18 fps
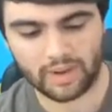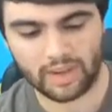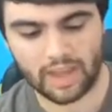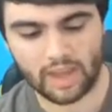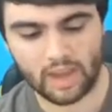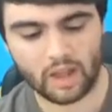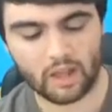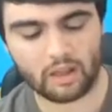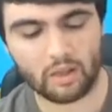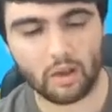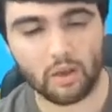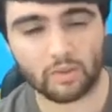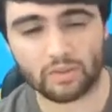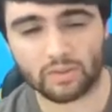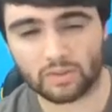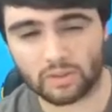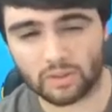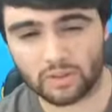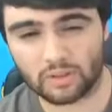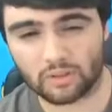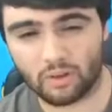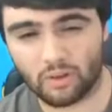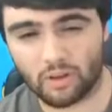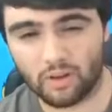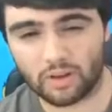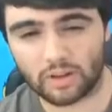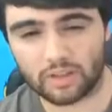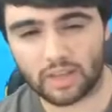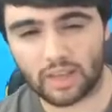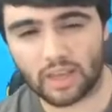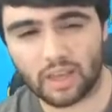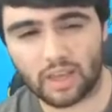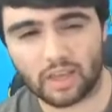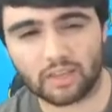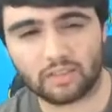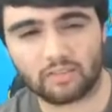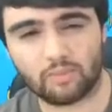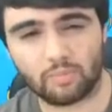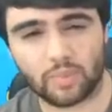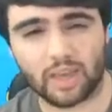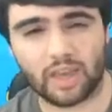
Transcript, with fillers: getting close to the dog days of